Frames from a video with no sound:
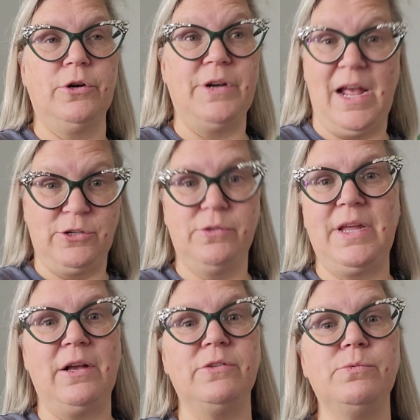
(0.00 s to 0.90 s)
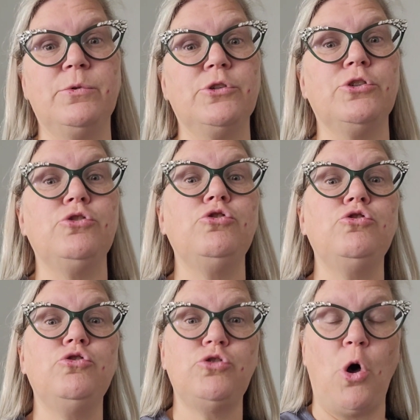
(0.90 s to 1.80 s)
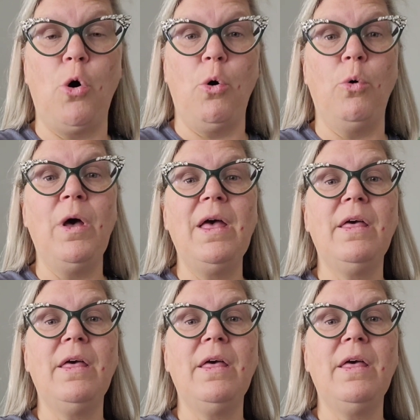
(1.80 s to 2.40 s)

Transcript: natural nails were so